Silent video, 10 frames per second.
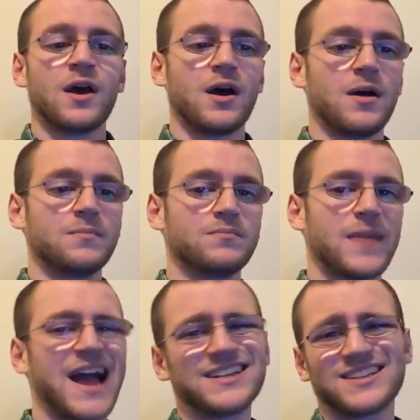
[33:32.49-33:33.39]

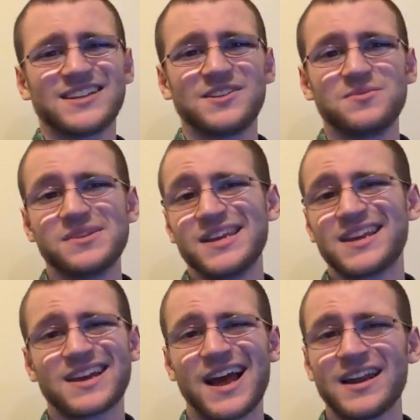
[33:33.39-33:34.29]
I just like the
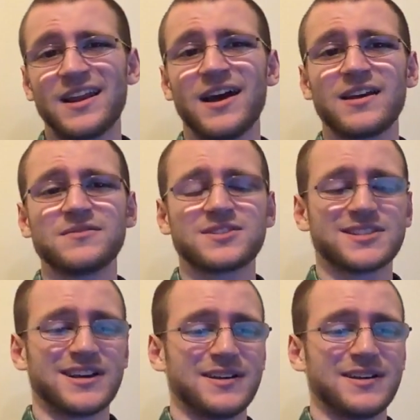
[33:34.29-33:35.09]
unique kind of knives.